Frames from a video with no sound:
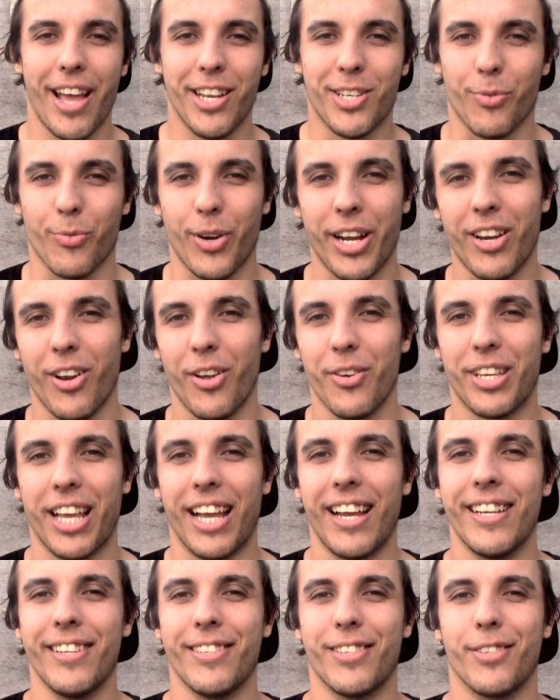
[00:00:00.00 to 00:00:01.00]
had to
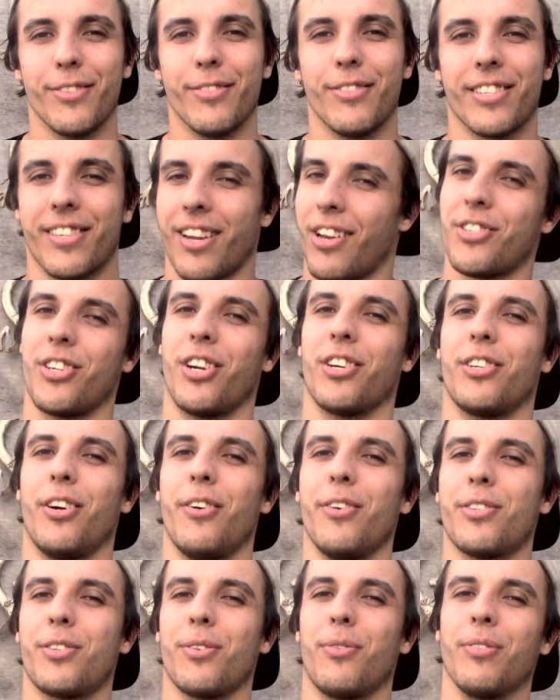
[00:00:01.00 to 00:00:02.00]
relocate to the Sunshine
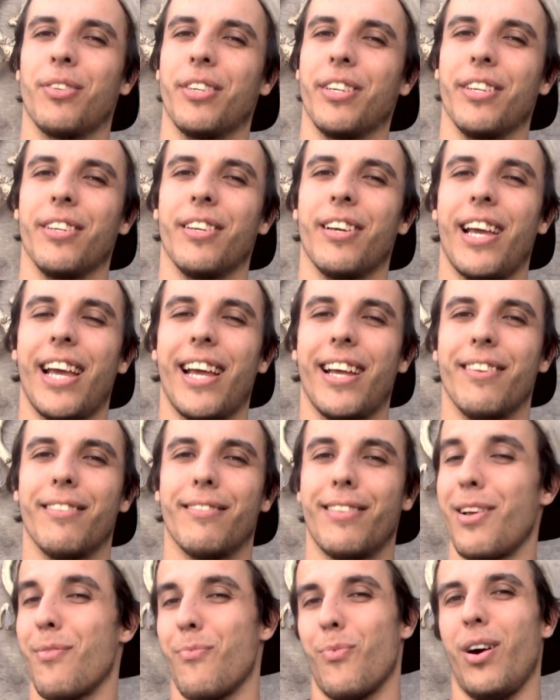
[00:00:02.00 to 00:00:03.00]
Coast all year,
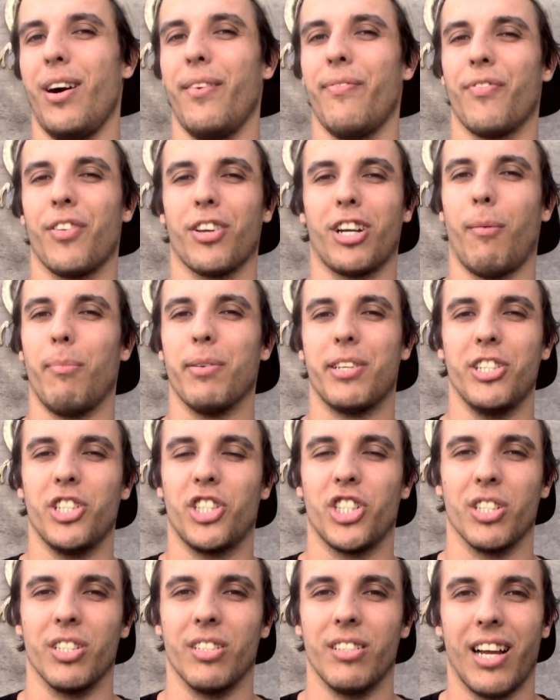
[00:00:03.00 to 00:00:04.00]
and they won the
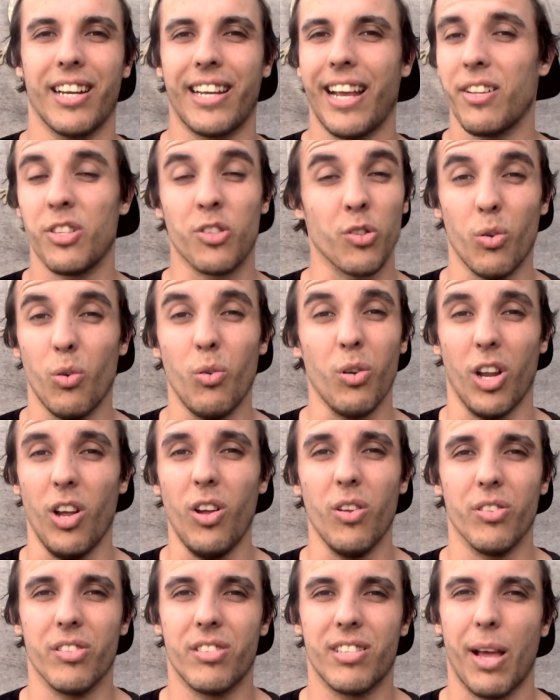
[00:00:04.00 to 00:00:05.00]
competition against all
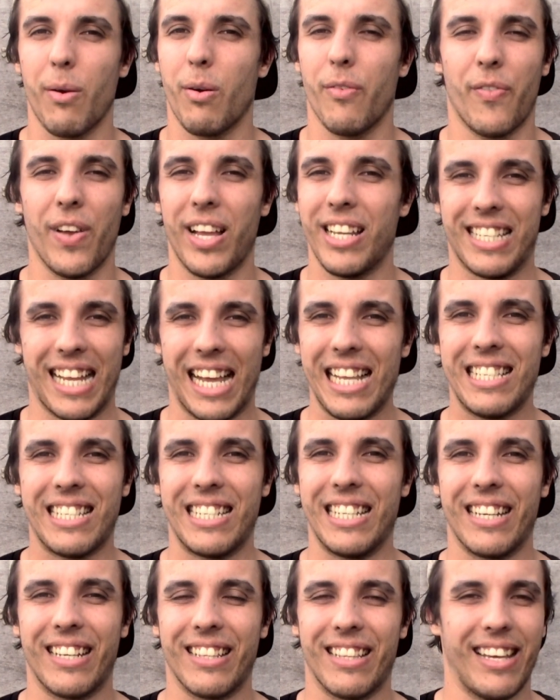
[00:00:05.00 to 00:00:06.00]
odds. They were
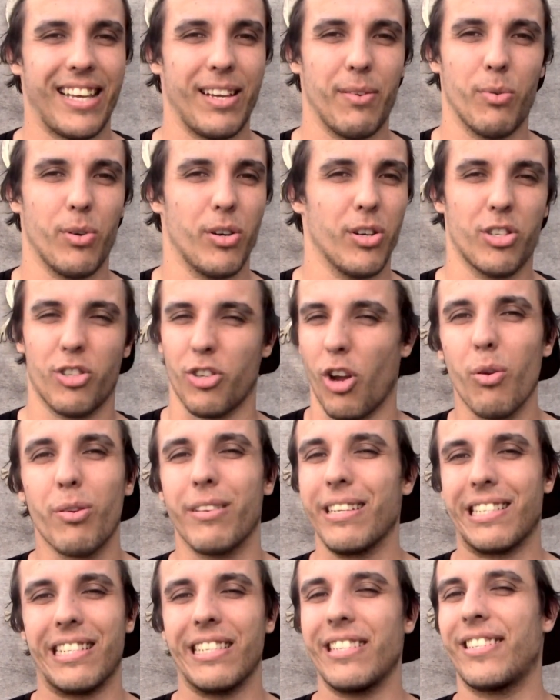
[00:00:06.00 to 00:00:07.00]
fantastic. They were so
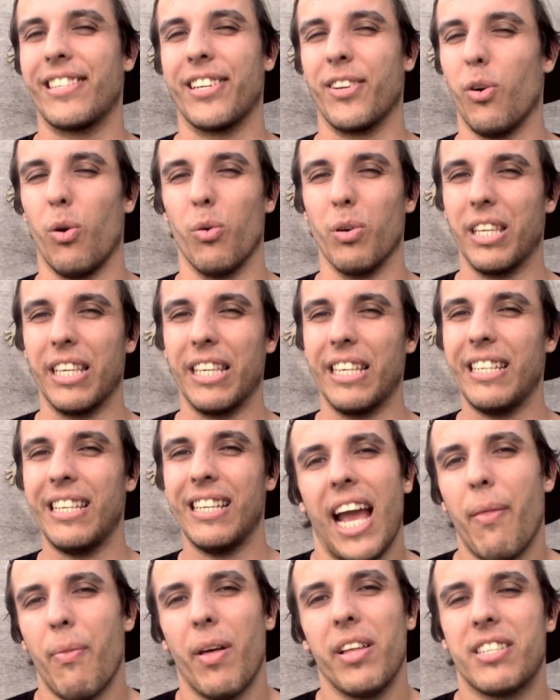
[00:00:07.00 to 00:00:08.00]
consistent all year,
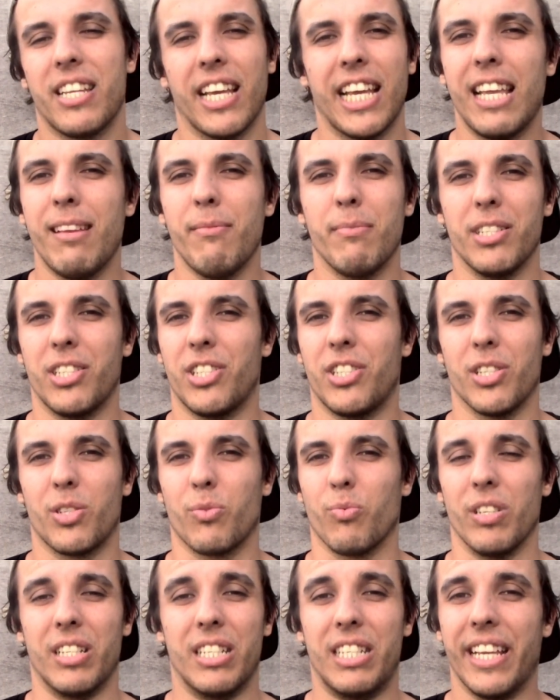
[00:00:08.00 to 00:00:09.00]
and their team is
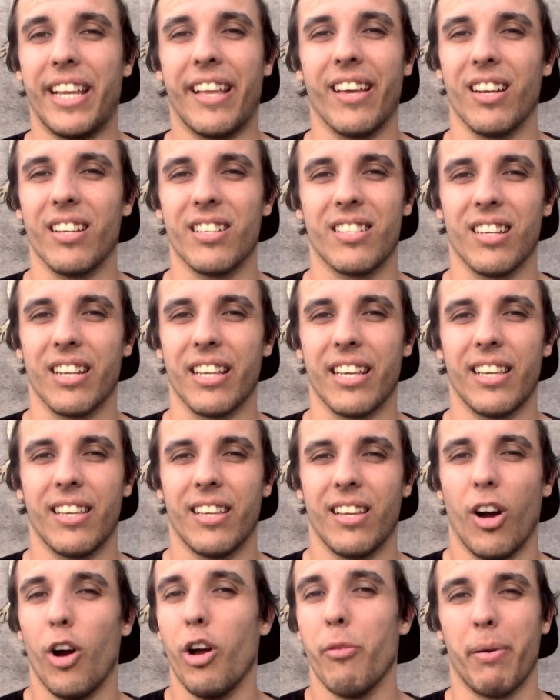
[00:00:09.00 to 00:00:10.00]
just
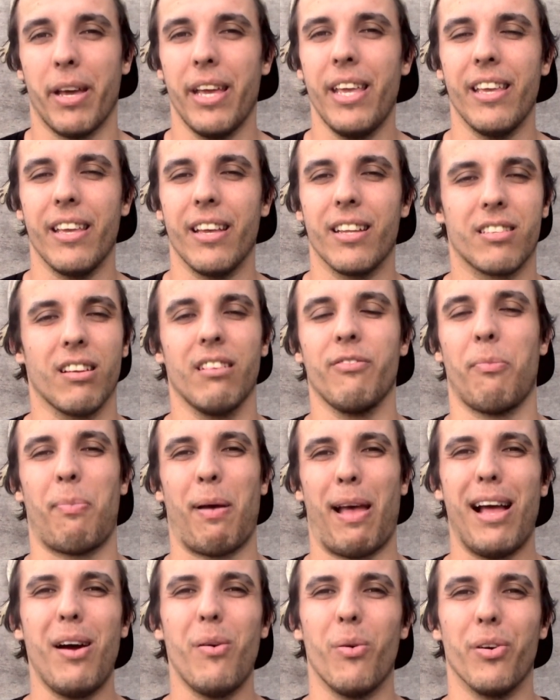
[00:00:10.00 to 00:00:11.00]
ridiculously OP. It's
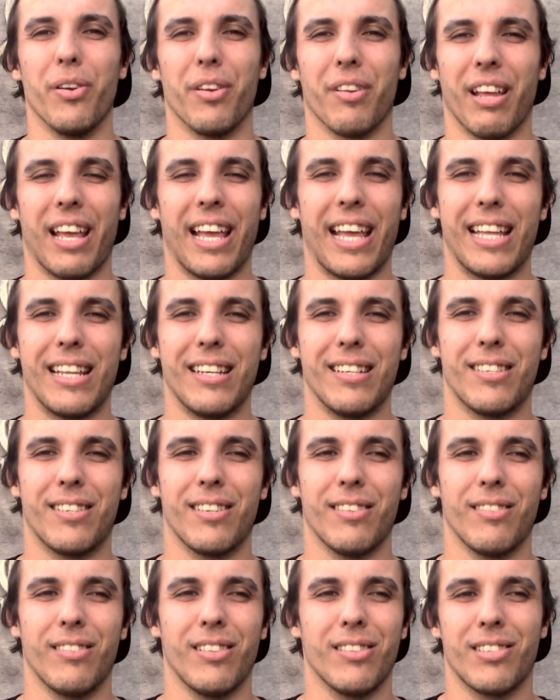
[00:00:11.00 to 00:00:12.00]
overpowered, and
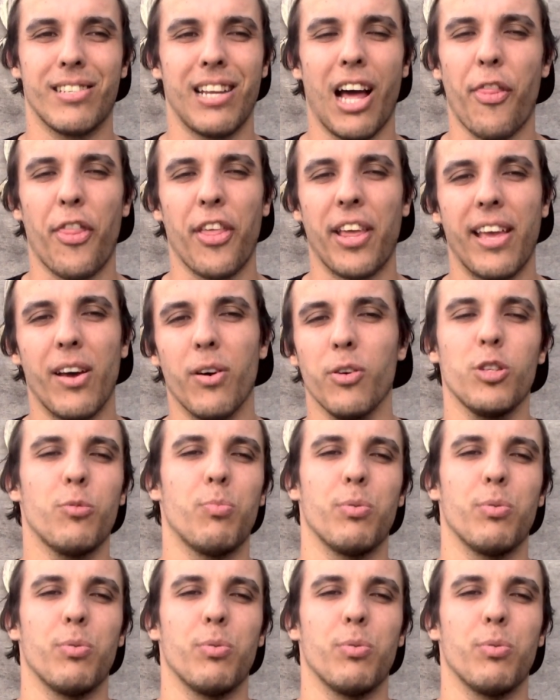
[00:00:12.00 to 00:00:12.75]
there's nothing else